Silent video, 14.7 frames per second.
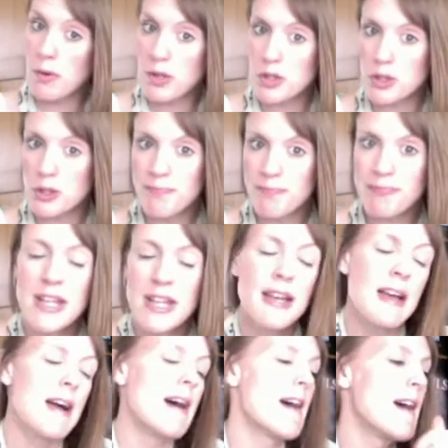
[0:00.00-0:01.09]
model.
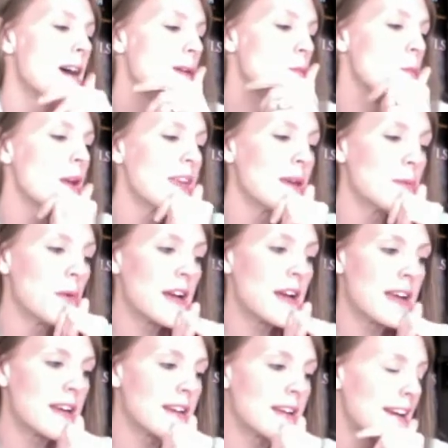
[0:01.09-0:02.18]
We
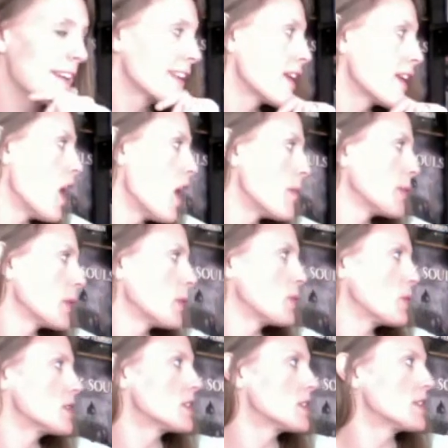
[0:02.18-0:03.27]
were at a car
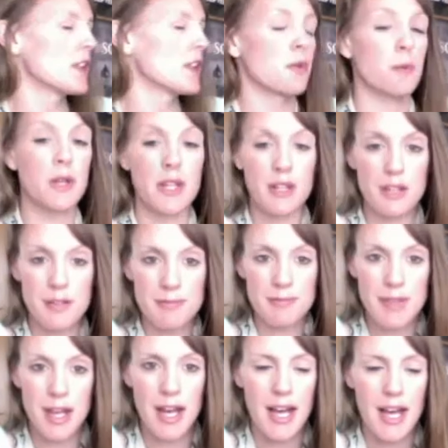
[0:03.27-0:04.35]
boot the other week,
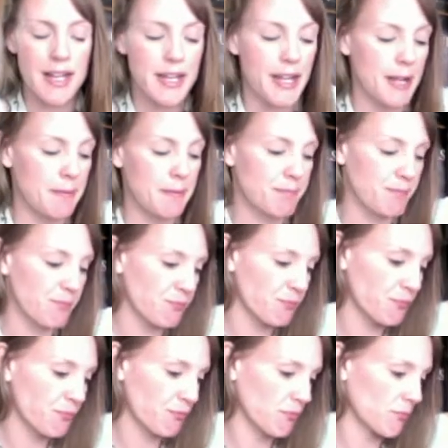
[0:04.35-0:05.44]
and
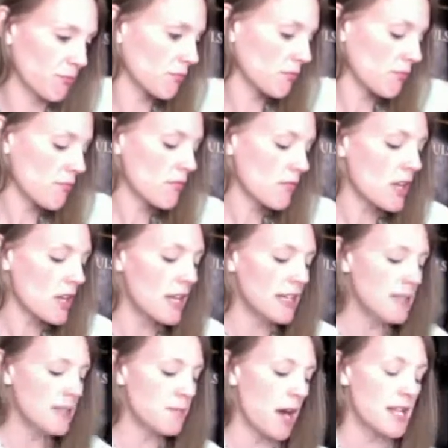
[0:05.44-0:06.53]

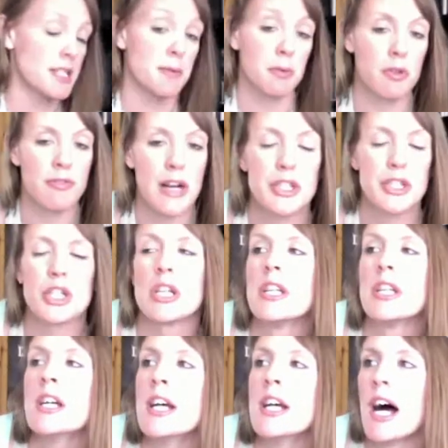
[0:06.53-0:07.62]
in my typical fashion,
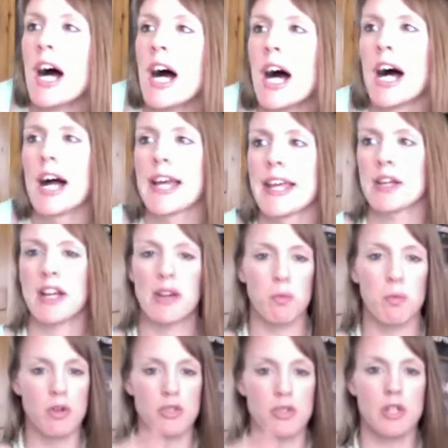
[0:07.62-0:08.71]
I kind of
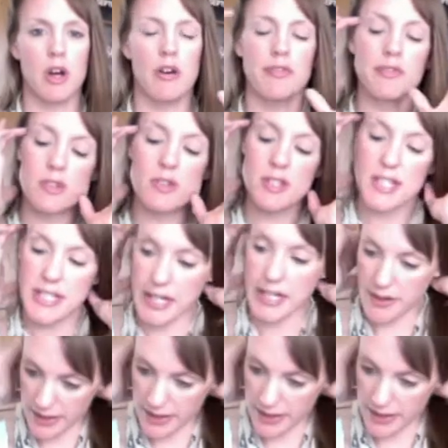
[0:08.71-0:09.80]
wandered off, not seeing
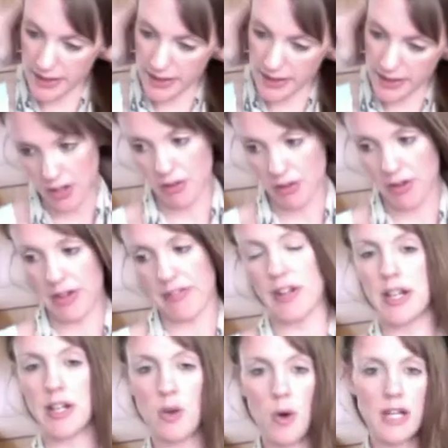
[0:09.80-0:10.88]
anything, really angry,
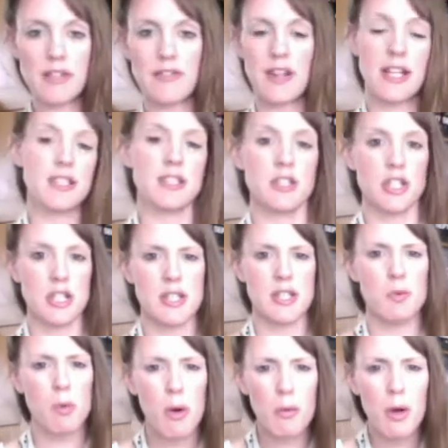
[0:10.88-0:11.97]
feeling quite defeated, and Jess said,
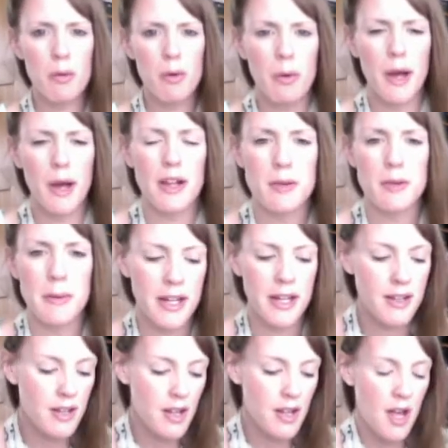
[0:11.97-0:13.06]
whoa, whoa, whoa, hang on a minute.
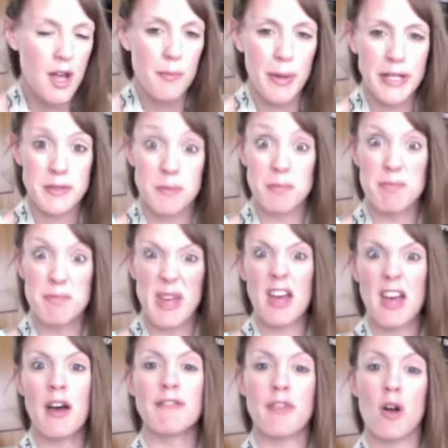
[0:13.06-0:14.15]
Picked up this big
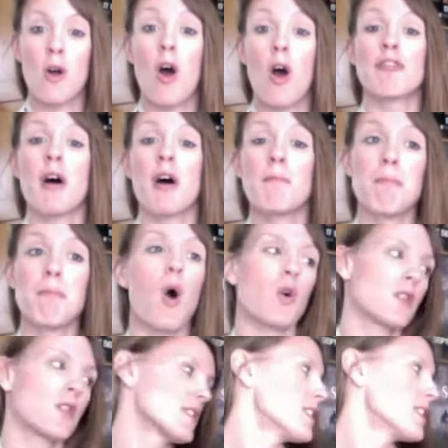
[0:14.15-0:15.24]
fuck off
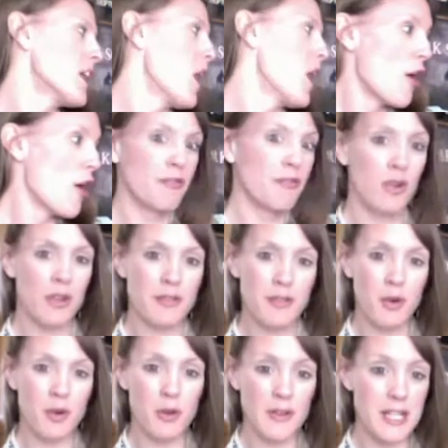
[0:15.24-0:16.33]
box full of
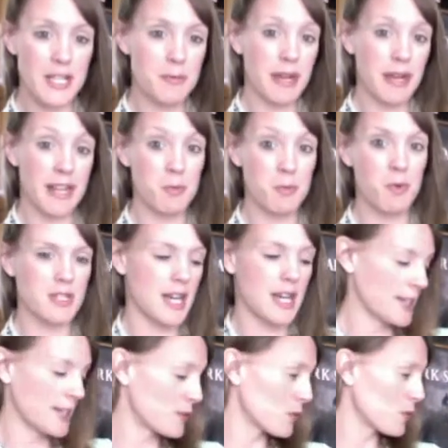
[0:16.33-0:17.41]
all these PS1
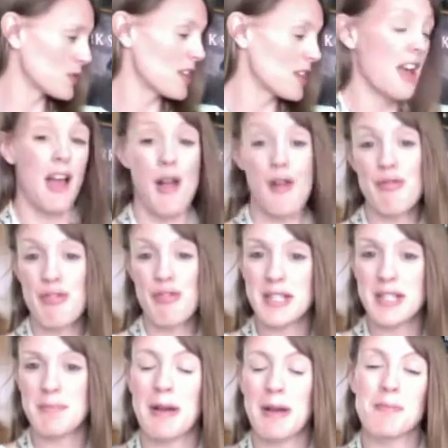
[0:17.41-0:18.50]
titles and this
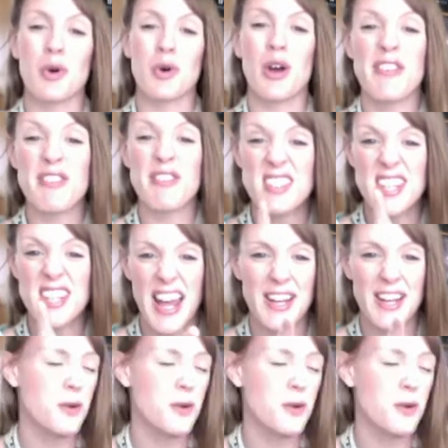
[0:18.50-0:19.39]
bad boy for 10